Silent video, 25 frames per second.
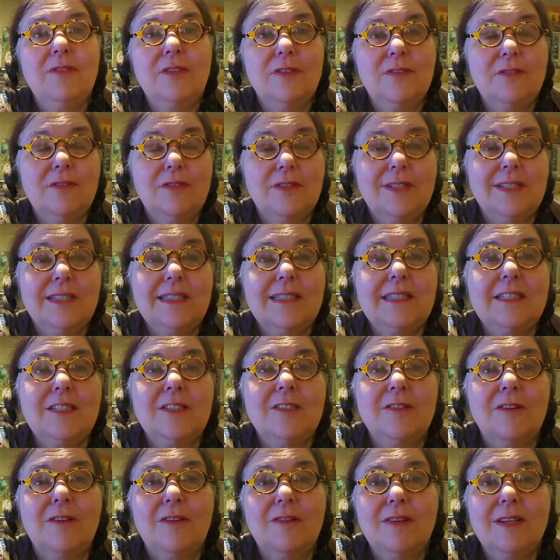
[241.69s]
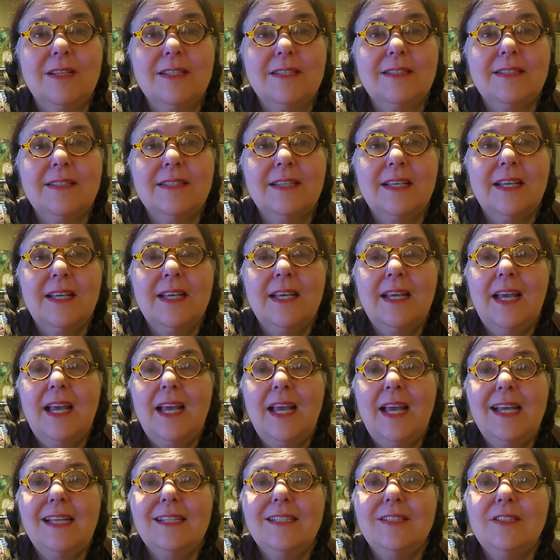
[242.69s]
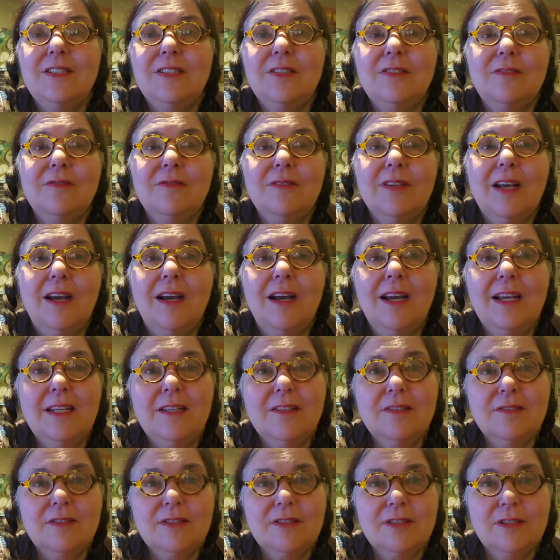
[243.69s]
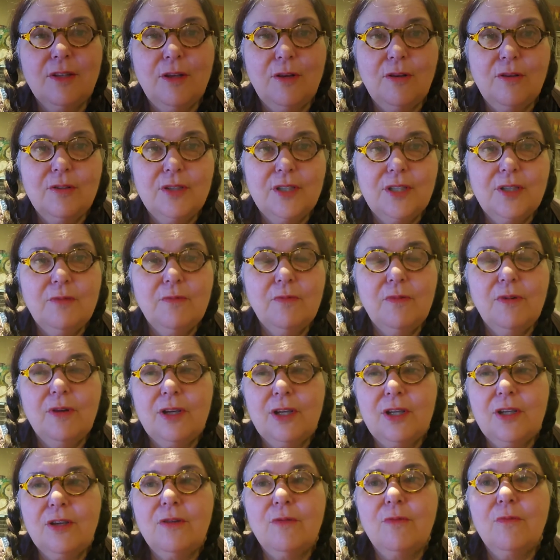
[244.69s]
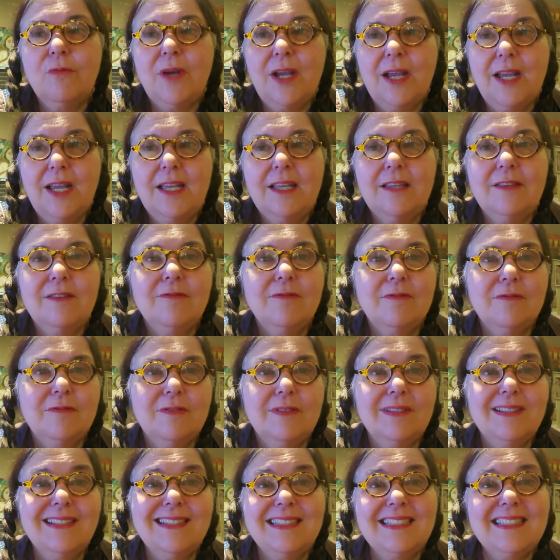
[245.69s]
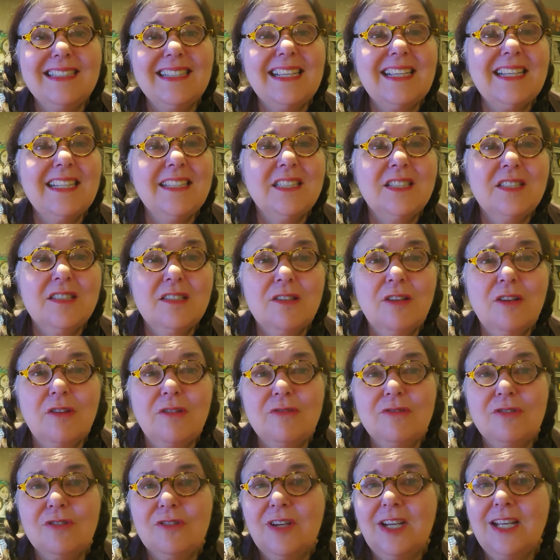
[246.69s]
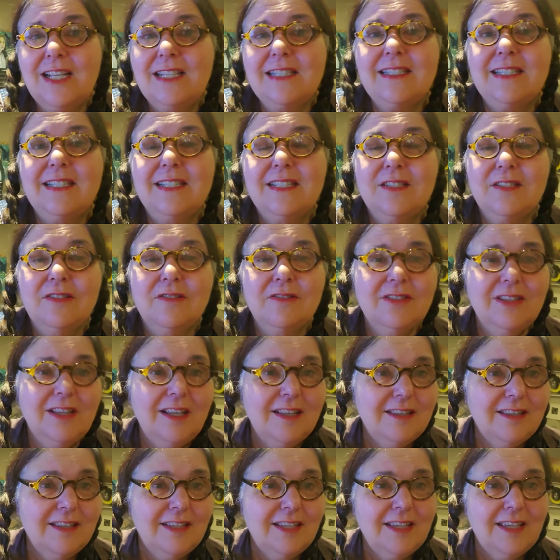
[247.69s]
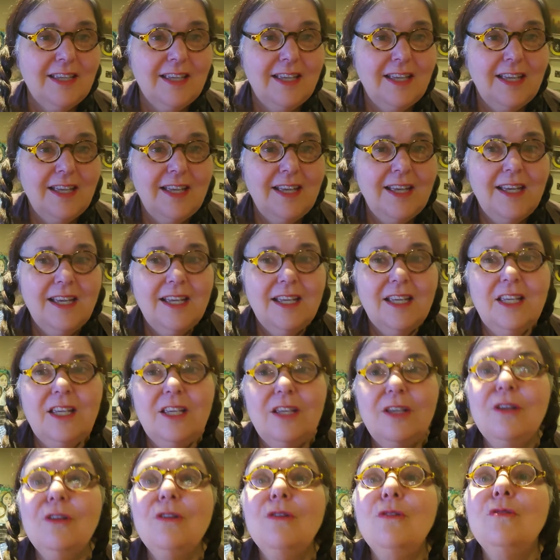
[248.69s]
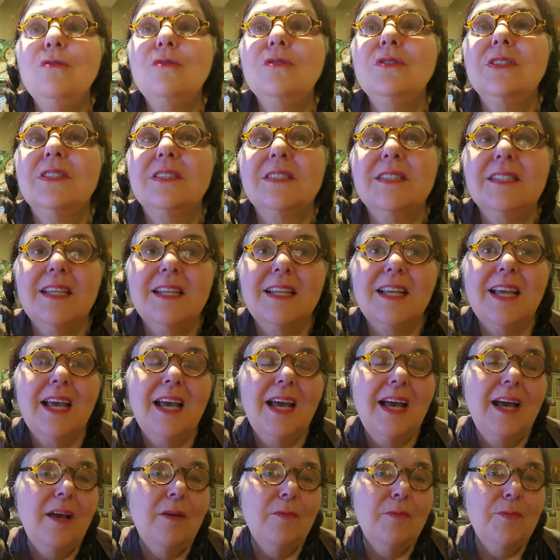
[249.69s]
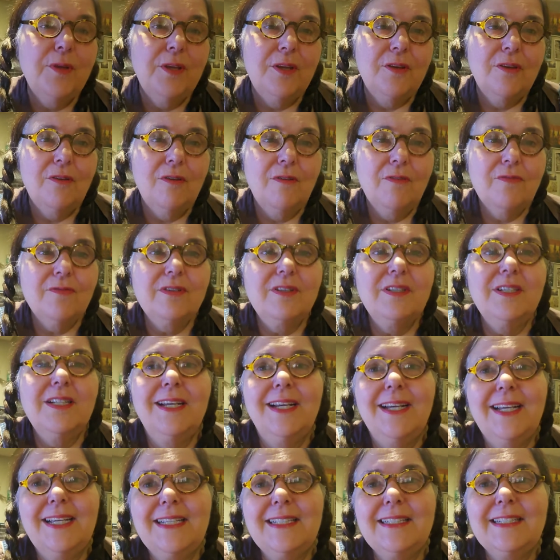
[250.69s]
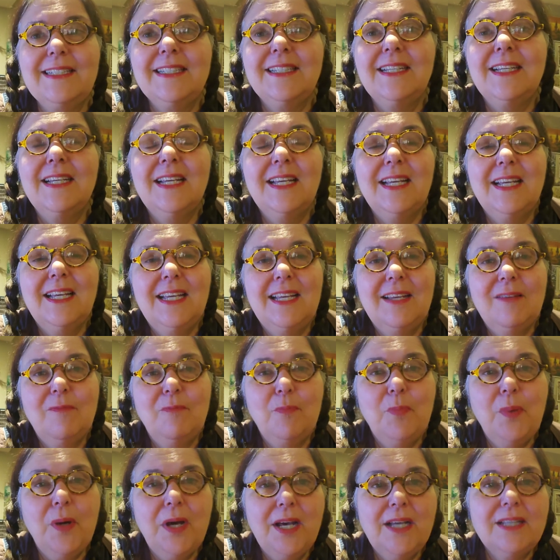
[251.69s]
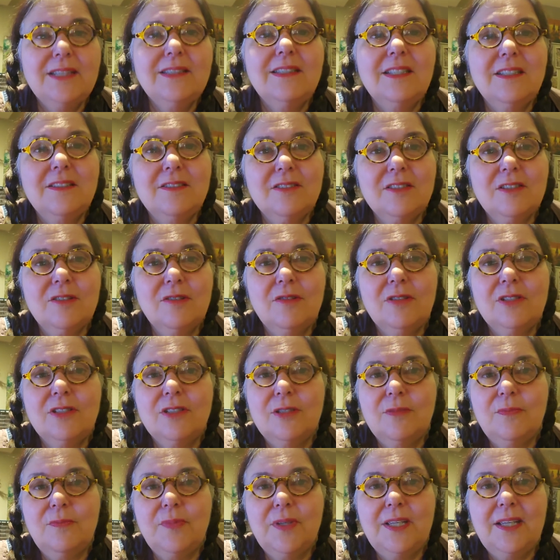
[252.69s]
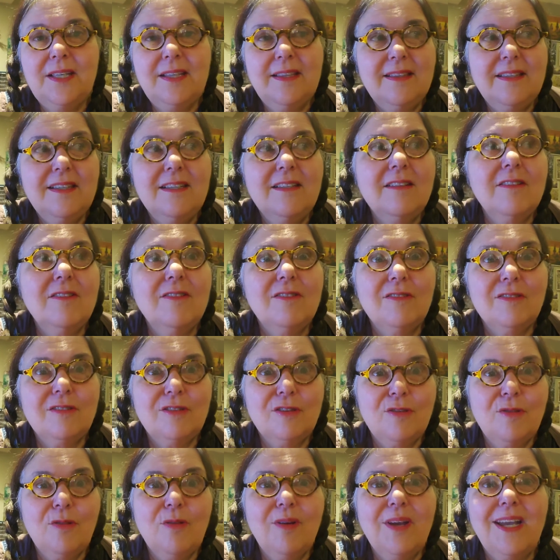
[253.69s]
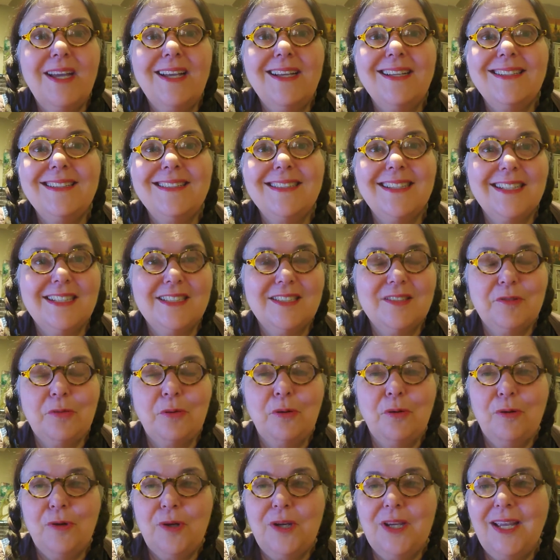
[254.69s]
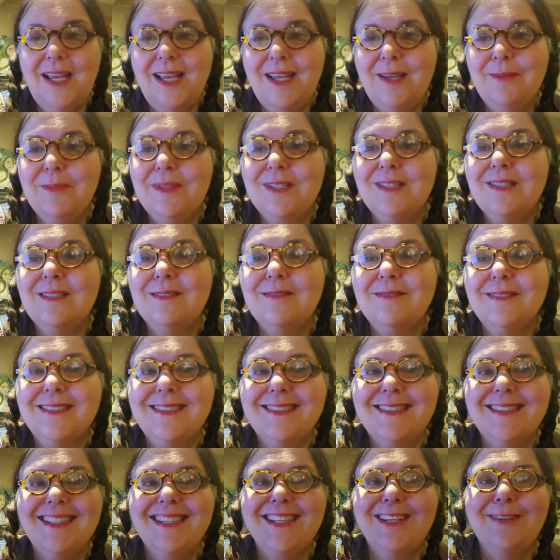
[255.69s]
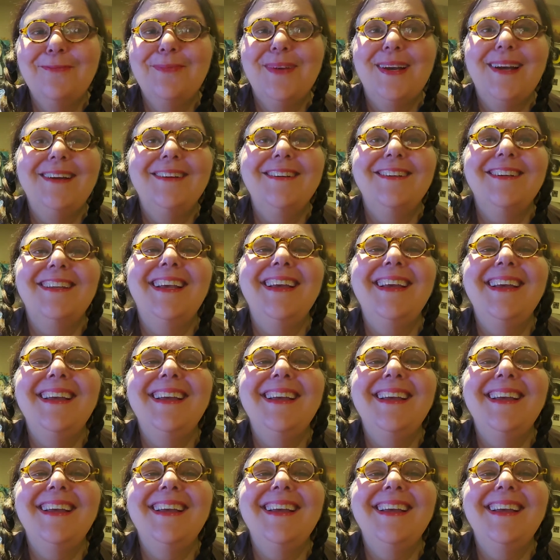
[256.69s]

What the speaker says: Uranus and Taurus, and to kind of slowly work your way through. It's like a slow transit, so nothing huge is going to happen overnight. But there's going to be little earthquakes, as Tori Amos would sing about.